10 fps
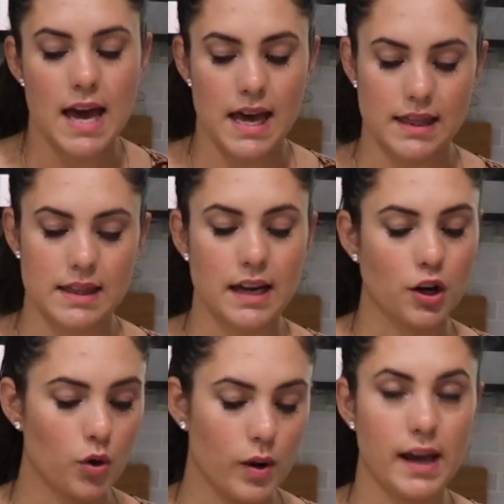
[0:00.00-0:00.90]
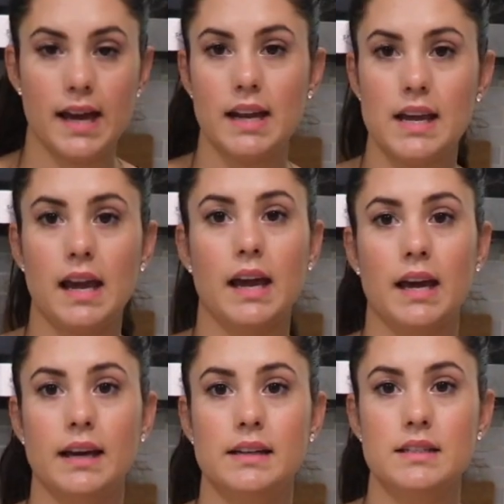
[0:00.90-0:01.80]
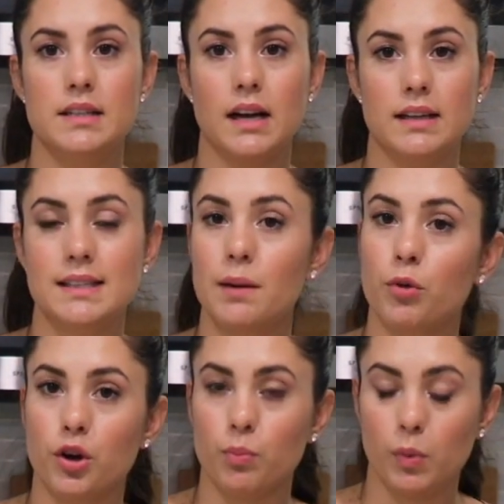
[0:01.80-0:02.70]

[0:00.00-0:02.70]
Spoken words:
and then go ahead and assemble your